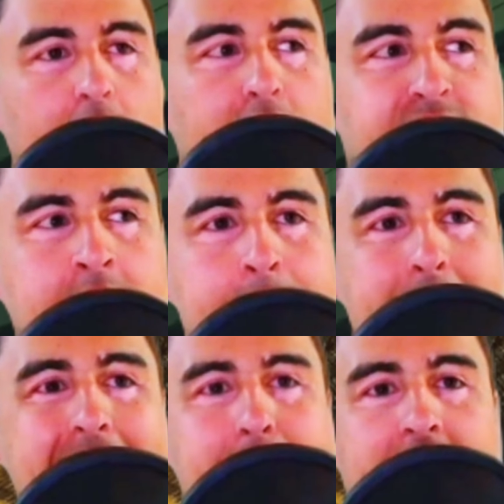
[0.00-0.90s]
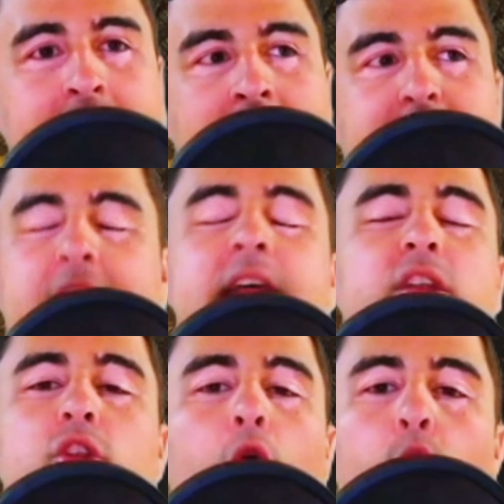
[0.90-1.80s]
of Batman. They didn't
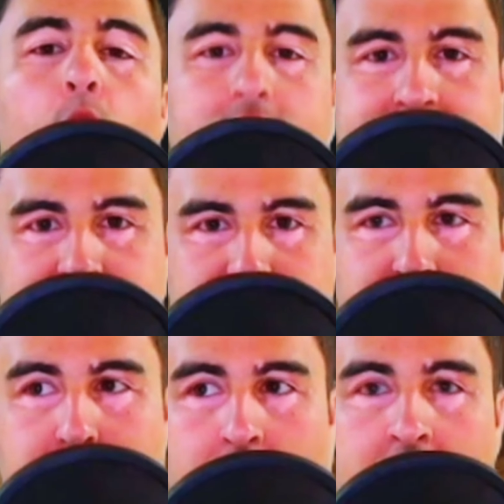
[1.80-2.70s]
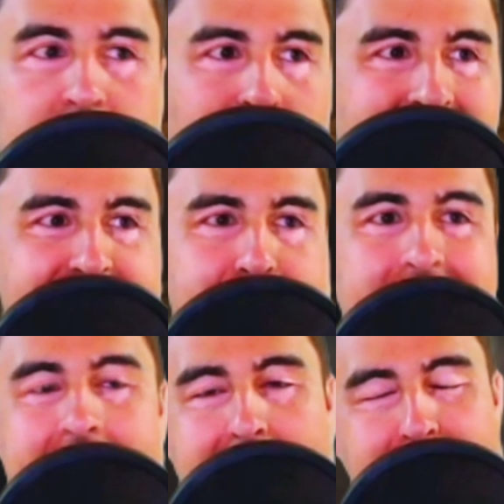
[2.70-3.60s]
know what to do. You have Ben
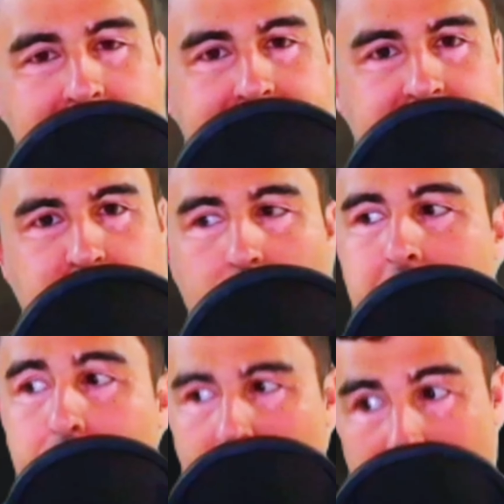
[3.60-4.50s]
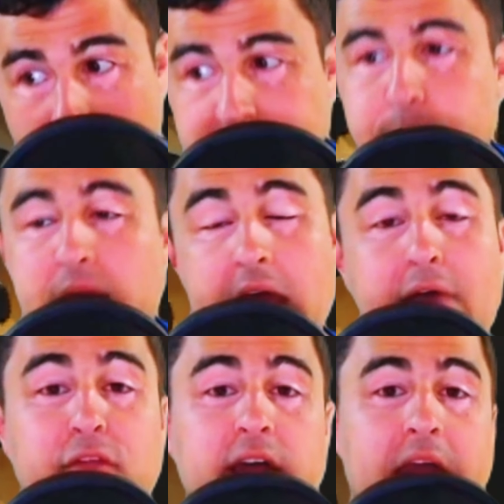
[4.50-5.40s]
Affleck in this role. People liked Ben
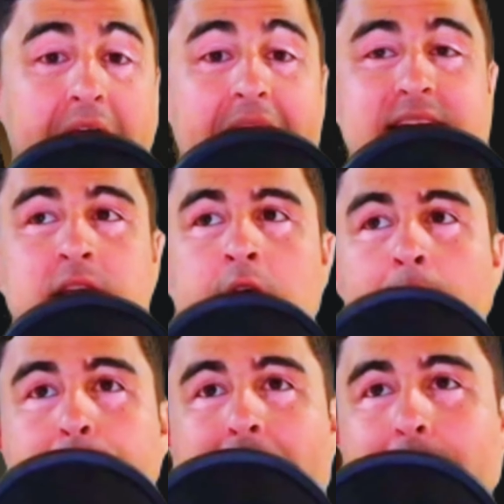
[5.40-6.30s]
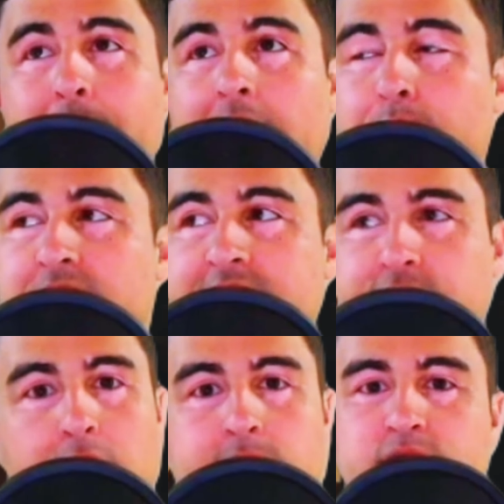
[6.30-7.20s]
Affleck as Batman, but these
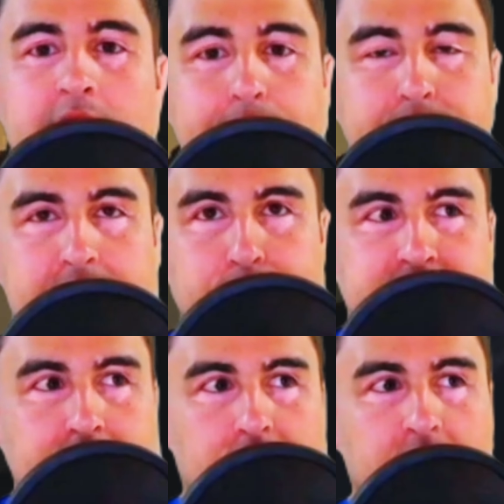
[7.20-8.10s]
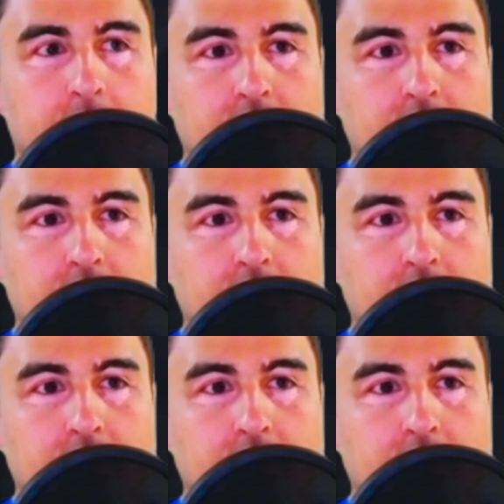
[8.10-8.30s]
films were not being particularly well